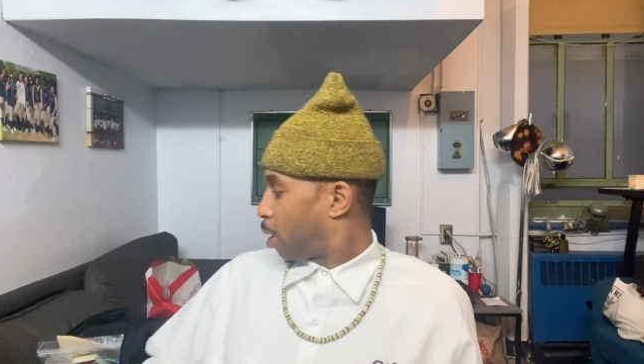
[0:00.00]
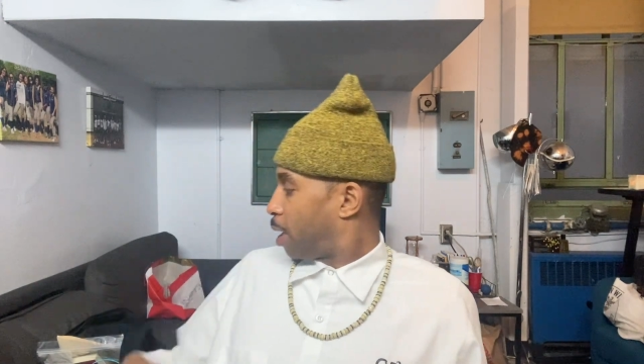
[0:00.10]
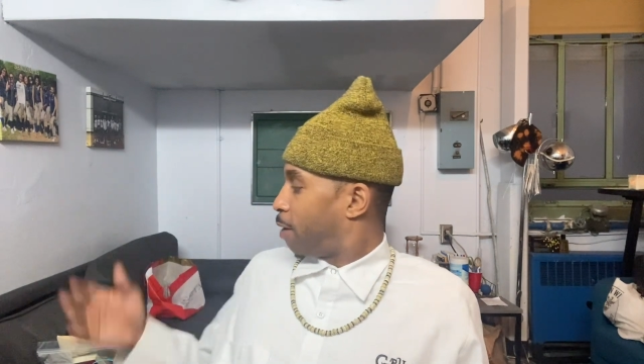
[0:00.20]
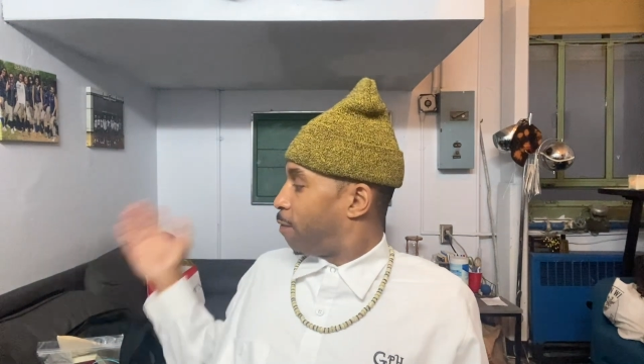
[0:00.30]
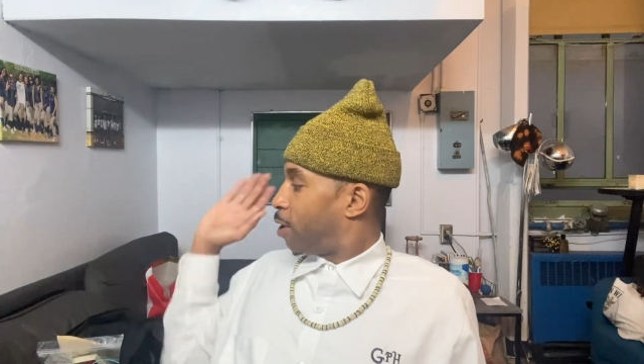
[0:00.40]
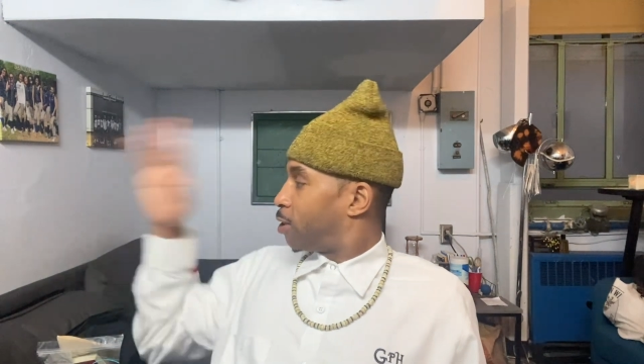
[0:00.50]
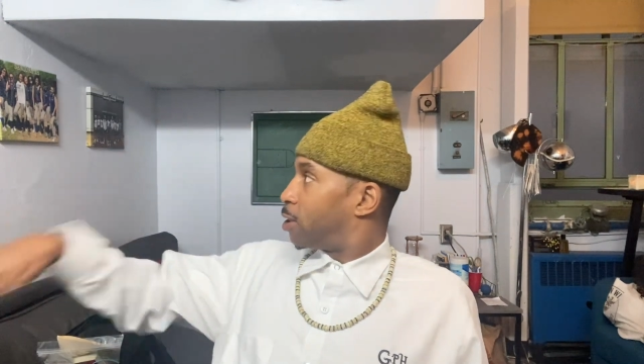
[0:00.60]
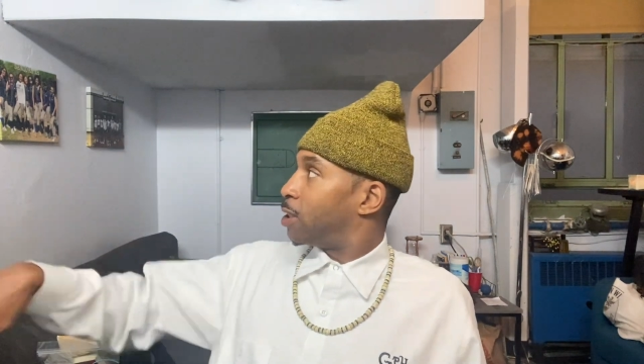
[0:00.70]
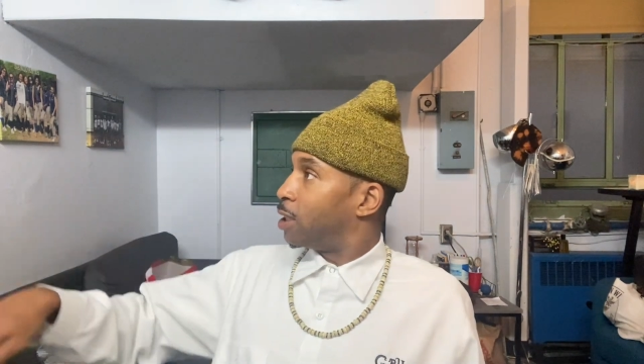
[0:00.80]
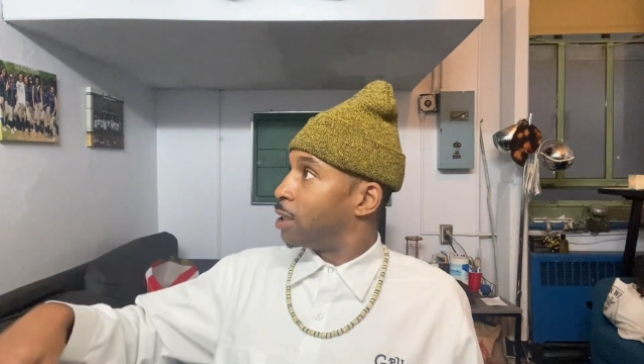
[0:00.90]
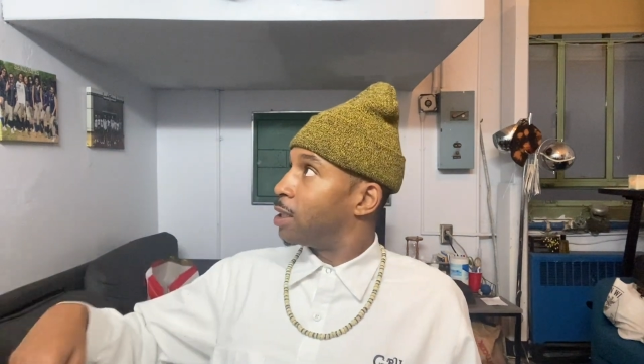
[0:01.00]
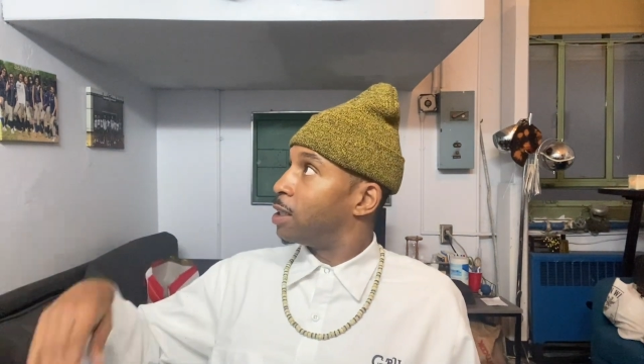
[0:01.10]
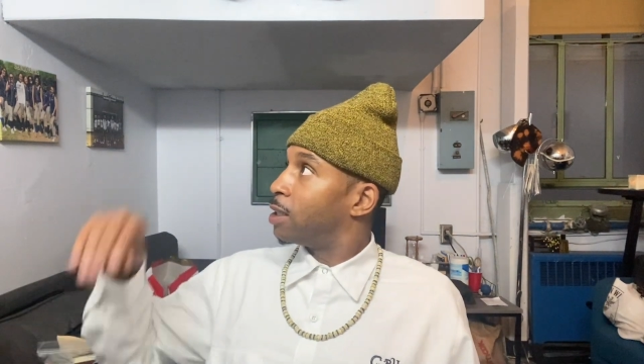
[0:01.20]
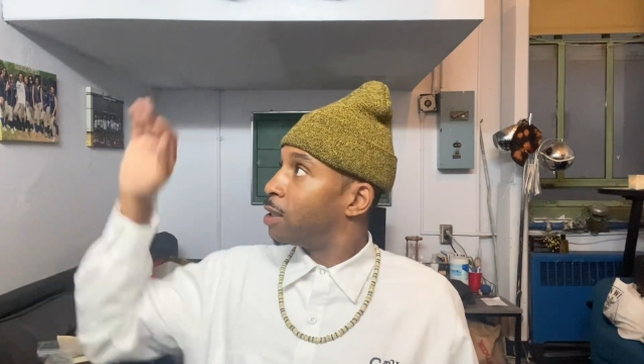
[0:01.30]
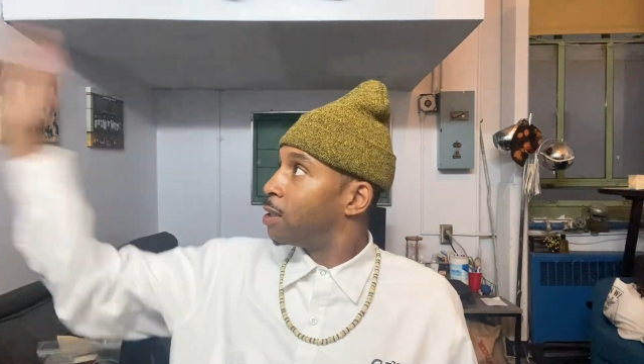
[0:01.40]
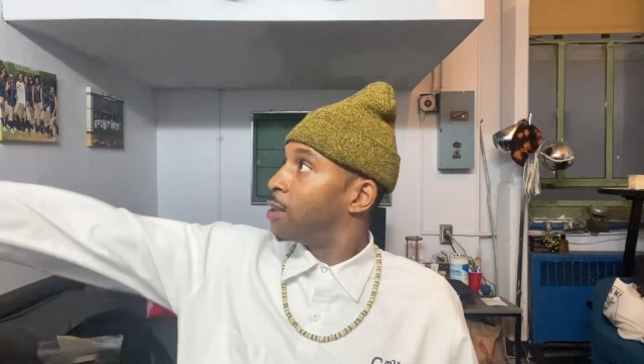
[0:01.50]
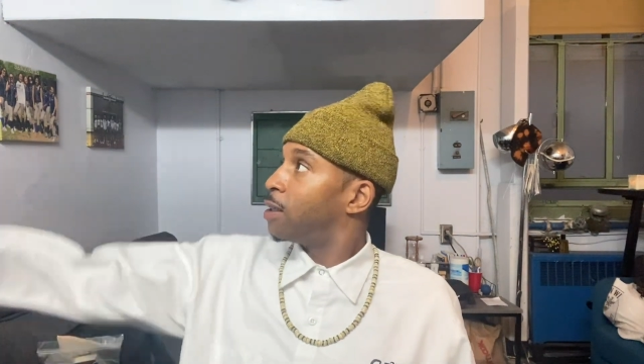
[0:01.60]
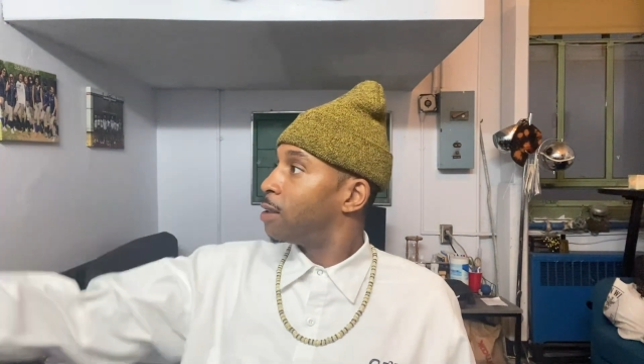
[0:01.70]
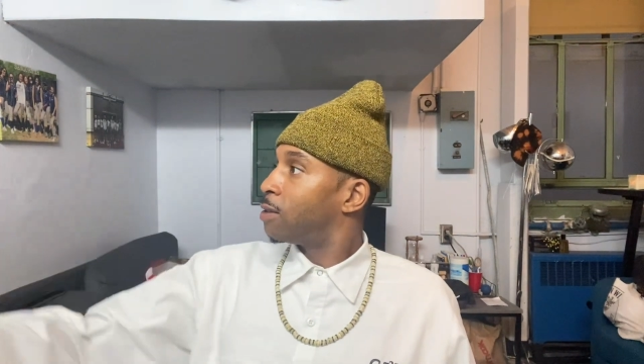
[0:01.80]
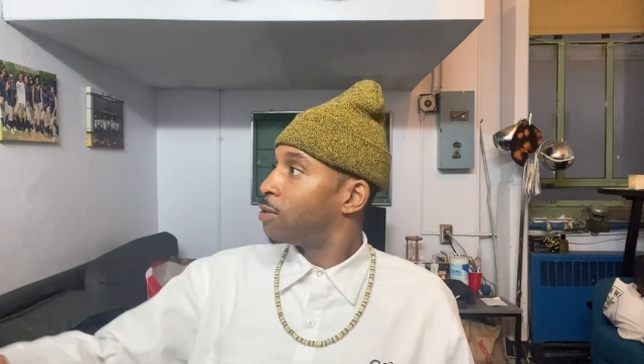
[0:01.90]
adversity.
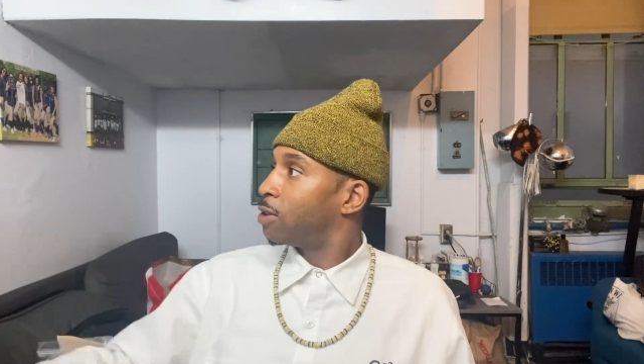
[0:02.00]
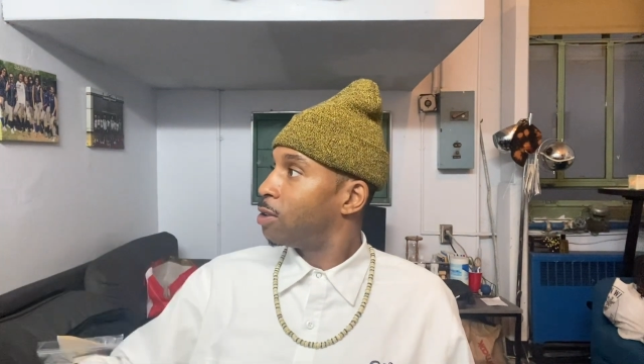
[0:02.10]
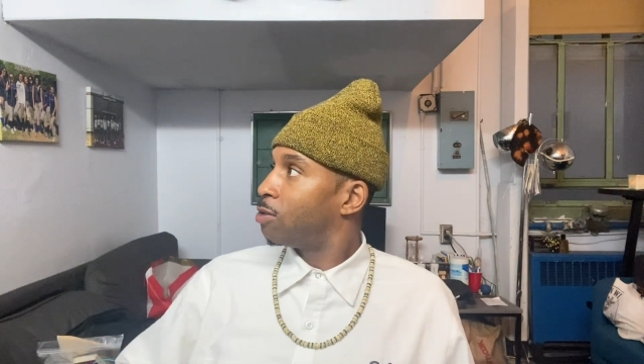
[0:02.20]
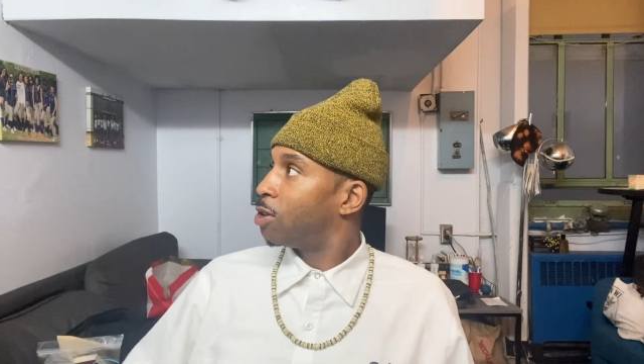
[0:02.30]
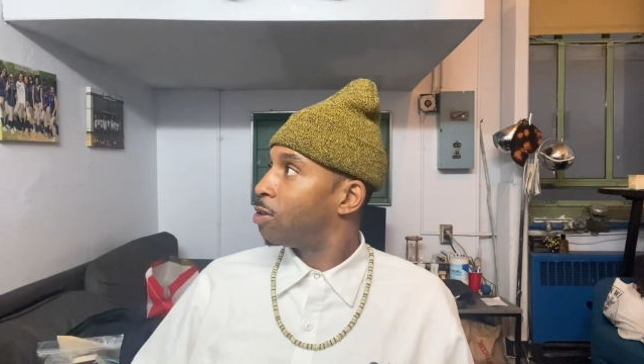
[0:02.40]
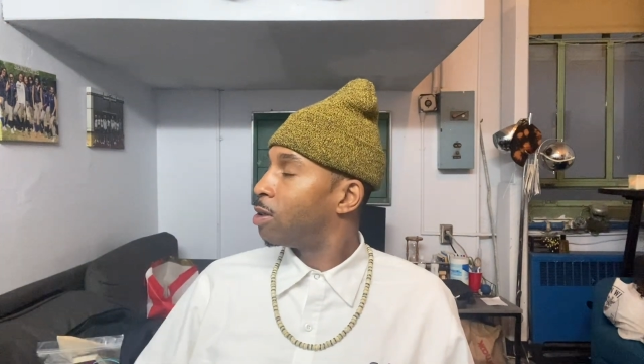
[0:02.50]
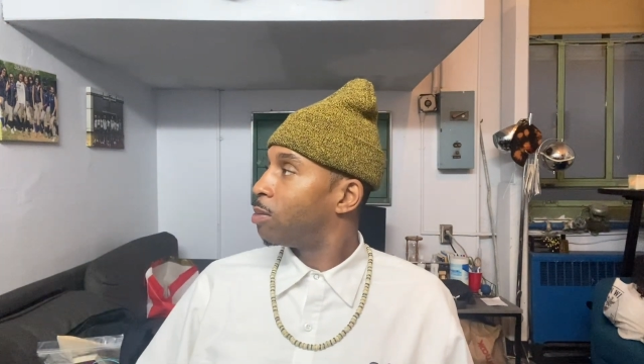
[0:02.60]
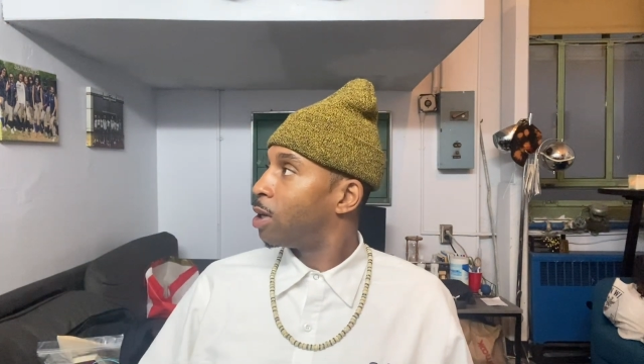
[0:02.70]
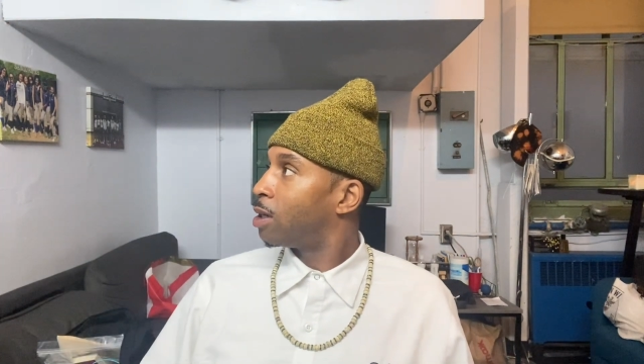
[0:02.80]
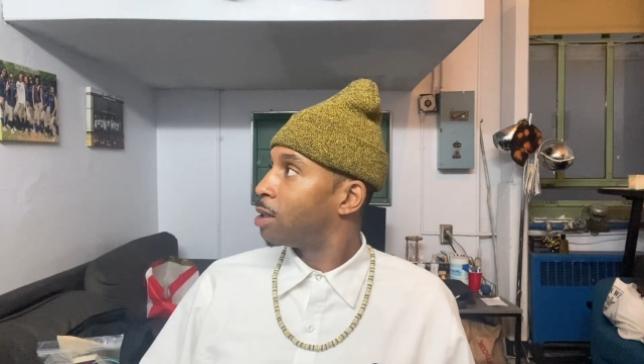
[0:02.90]
What are you doing, bro?